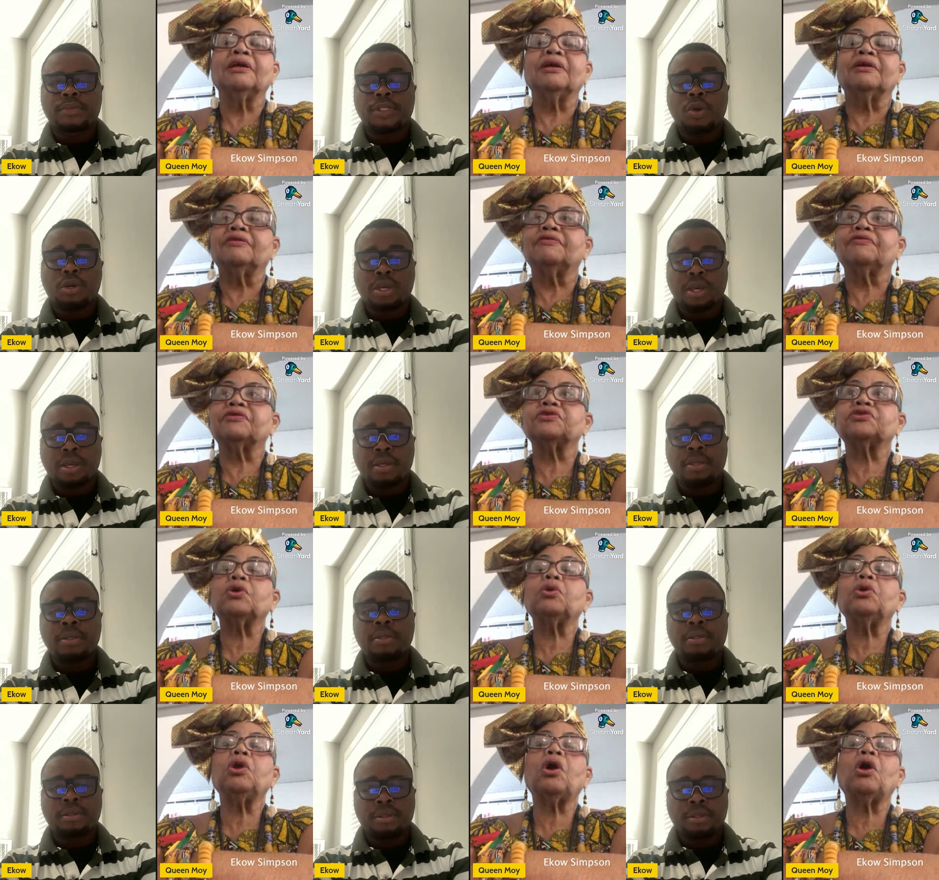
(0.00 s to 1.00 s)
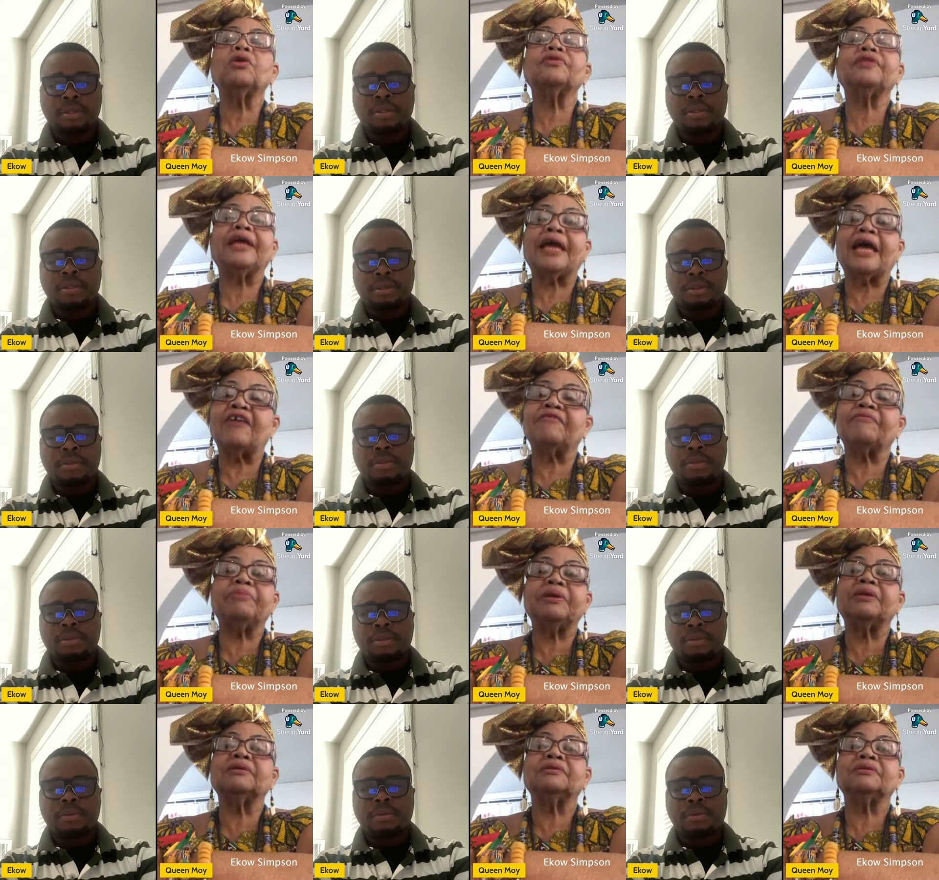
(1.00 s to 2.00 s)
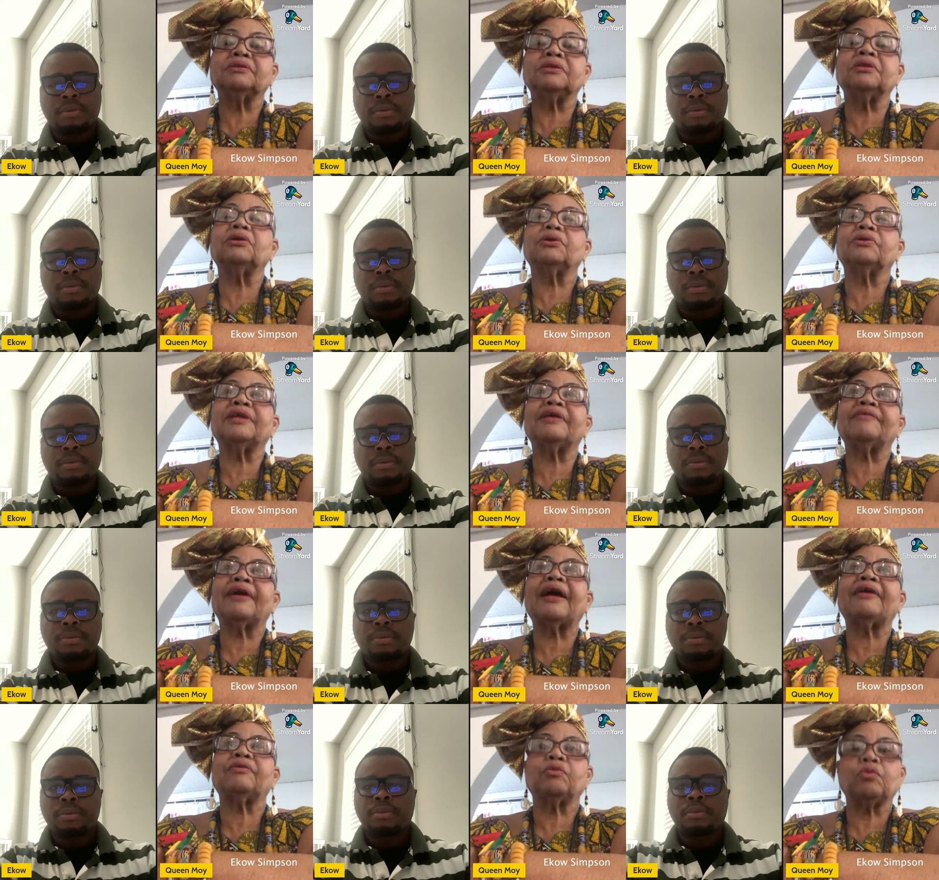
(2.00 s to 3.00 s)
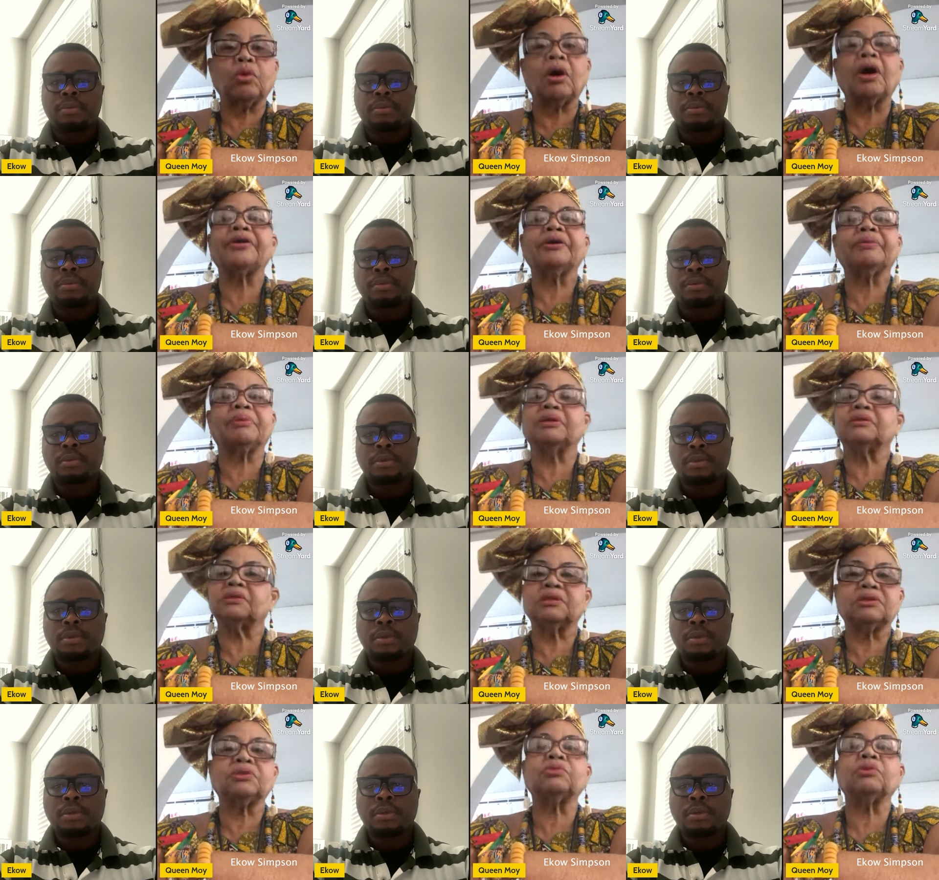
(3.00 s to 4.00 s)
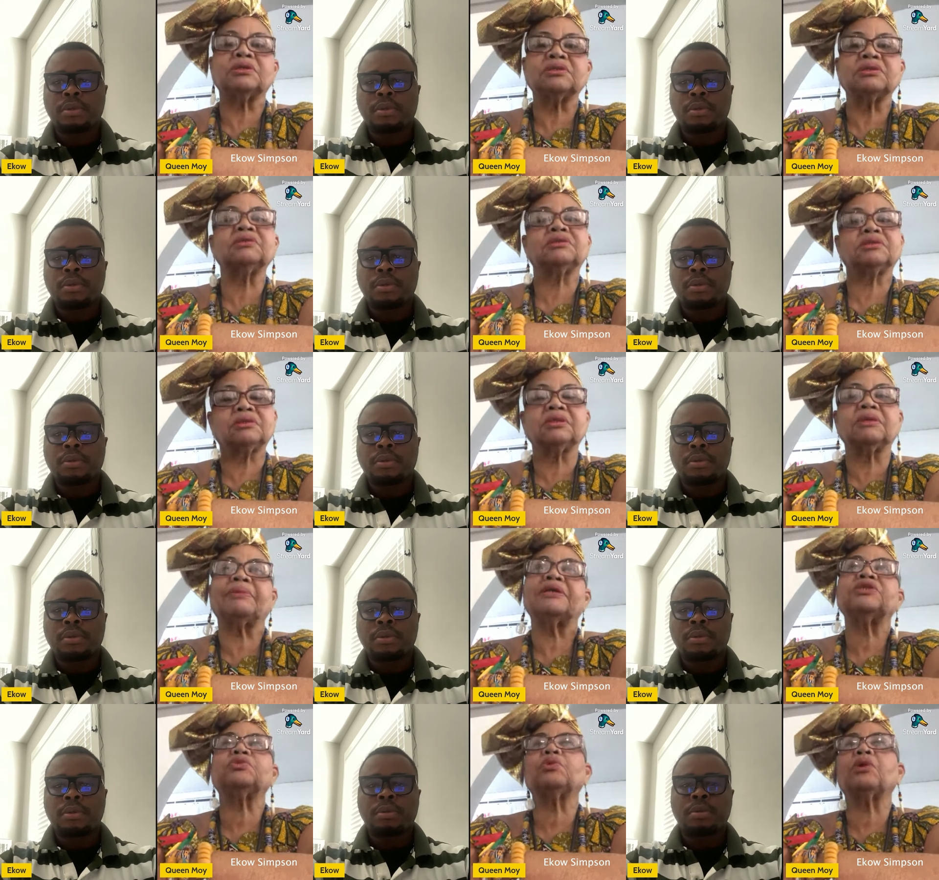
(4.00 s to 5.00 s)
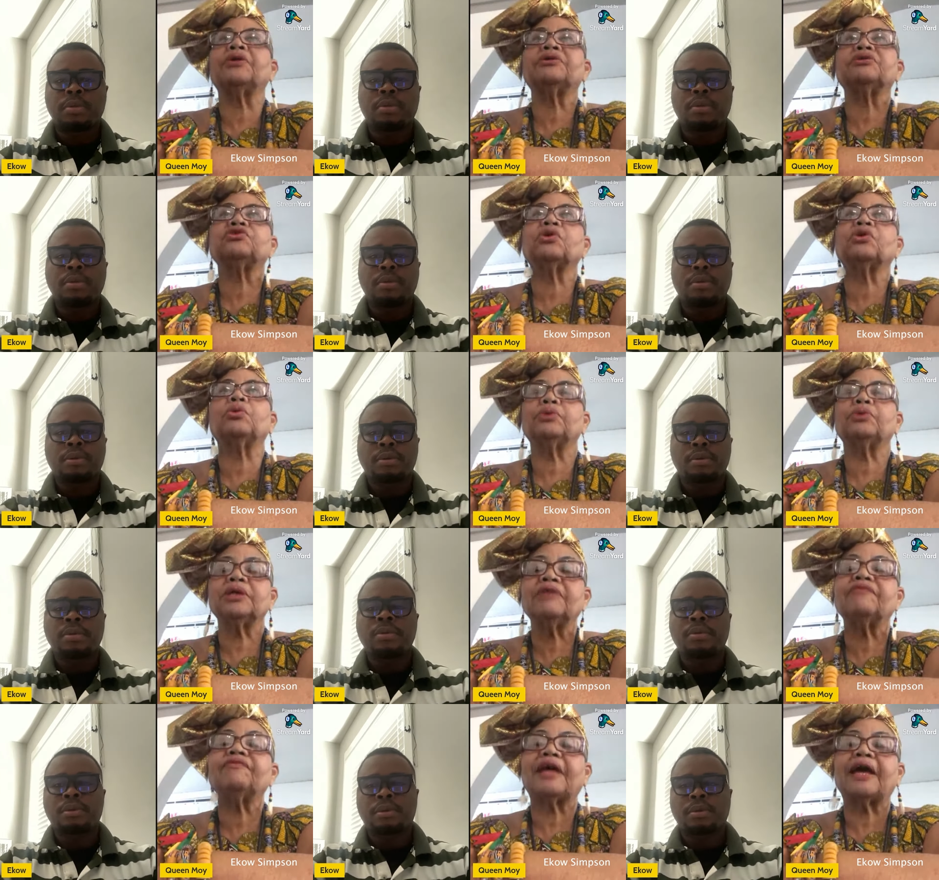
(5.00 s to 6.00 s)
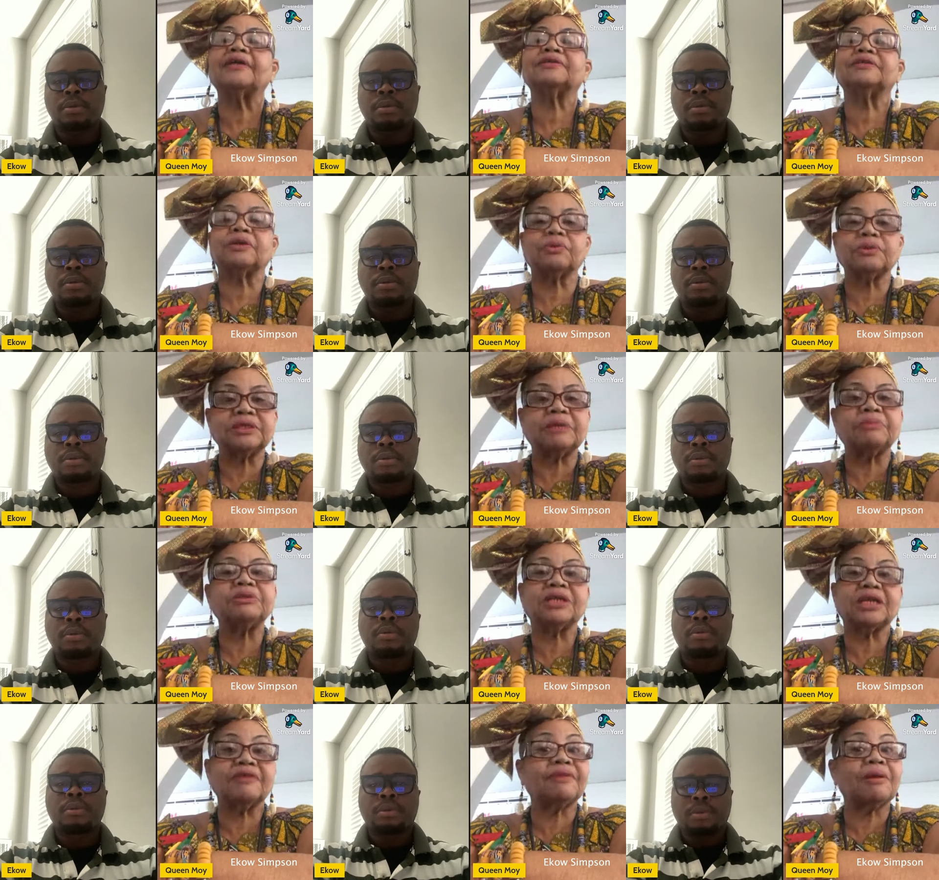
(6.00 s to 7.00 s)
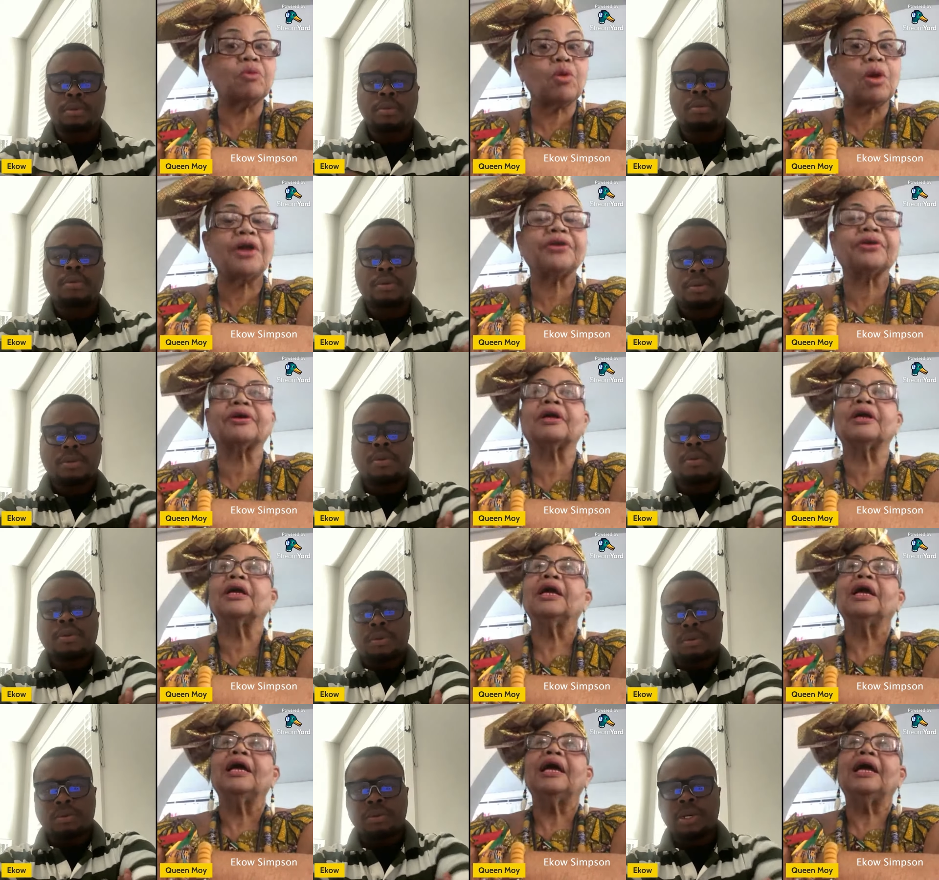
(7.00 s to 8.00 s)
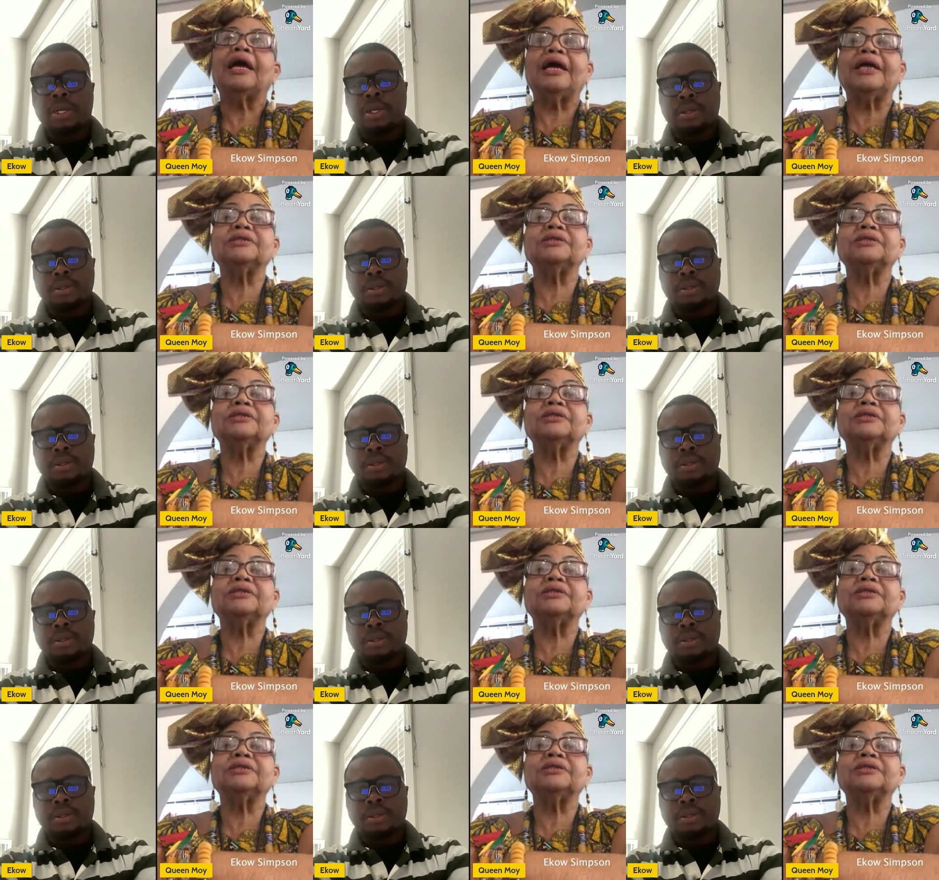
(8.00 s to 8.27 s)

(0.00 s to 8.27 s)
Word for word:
Speaker 1: okay for so long they have been you know they've had water but it wasn't the best water so we give thanks that was able to give them water right.